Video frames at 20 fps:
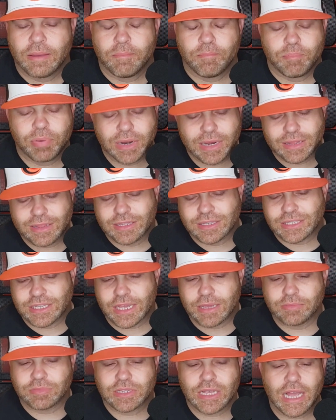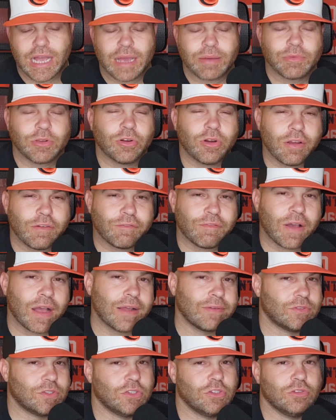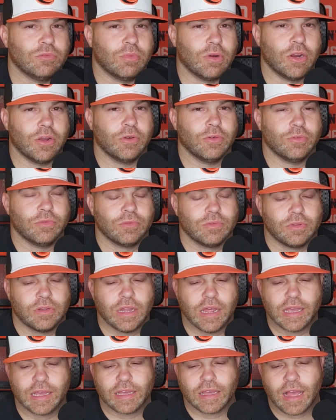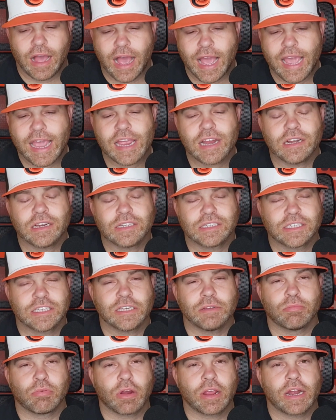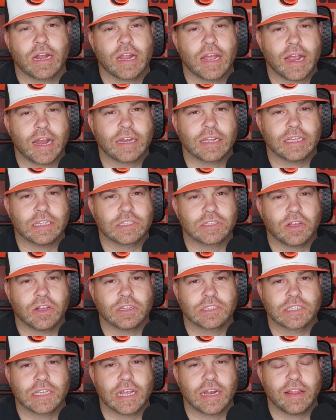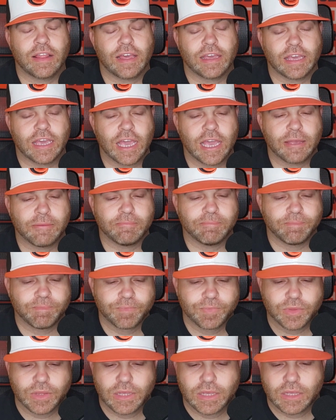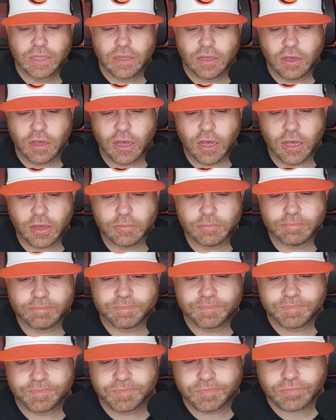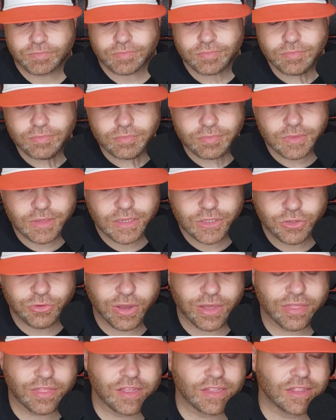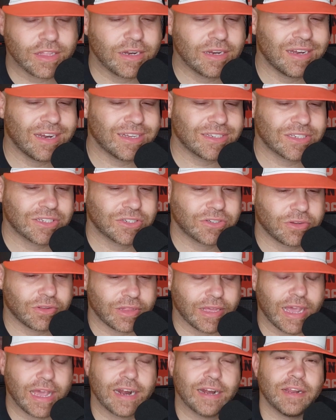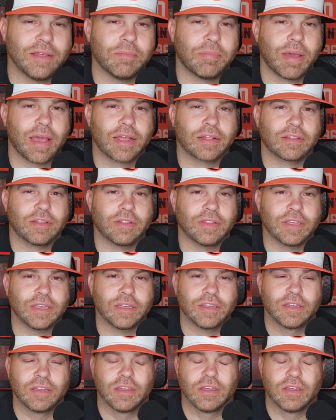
But at the same time, you're up 5-2, bro. Like, I hated to see Brandon Hyde get tossed out of that game. Do I think that it necessarily had an impact on the